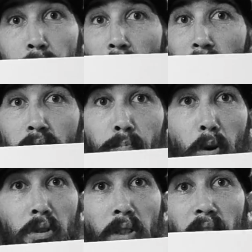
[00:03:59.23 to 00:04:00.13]
by
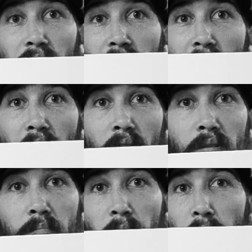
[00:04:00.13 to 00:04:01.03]
exposing this down,
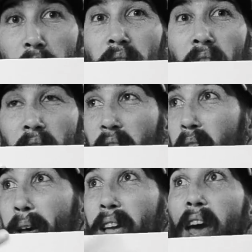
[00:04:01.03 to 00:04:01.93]
it's going
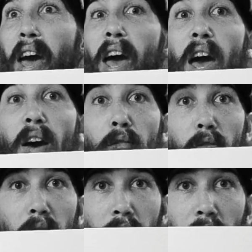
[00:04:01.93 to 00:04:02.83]
to make
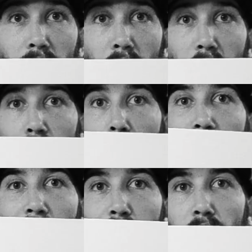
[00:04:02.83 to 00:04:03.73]
everything dark. We
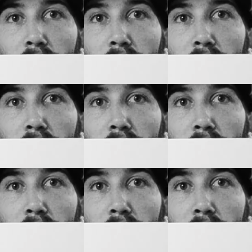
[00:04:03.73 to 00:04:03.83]
have to